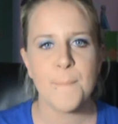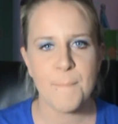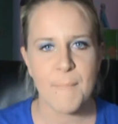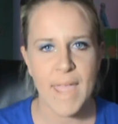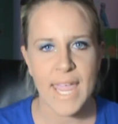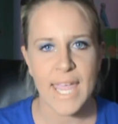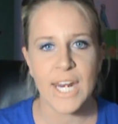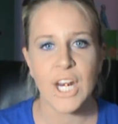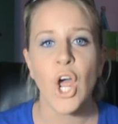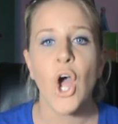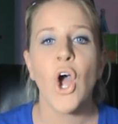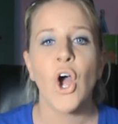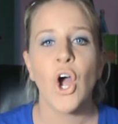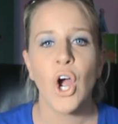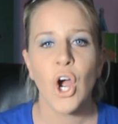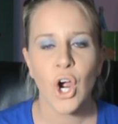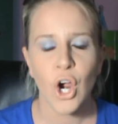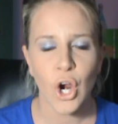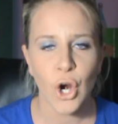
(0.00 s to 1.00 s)
man
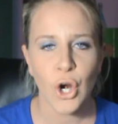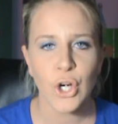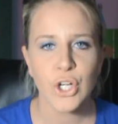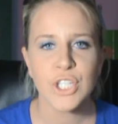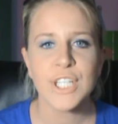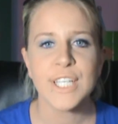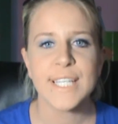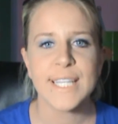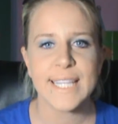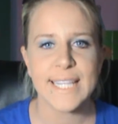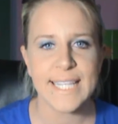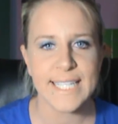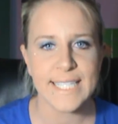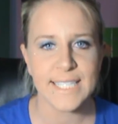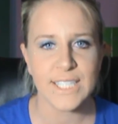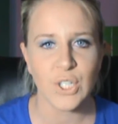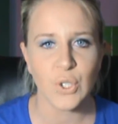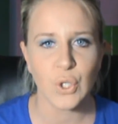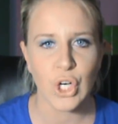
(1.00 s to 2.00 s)
hurt
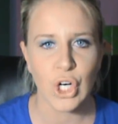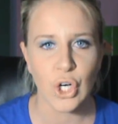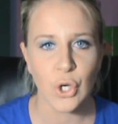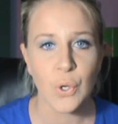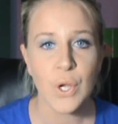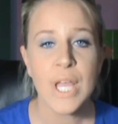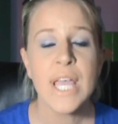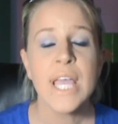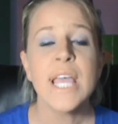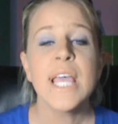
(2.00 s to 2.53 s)
this little girl.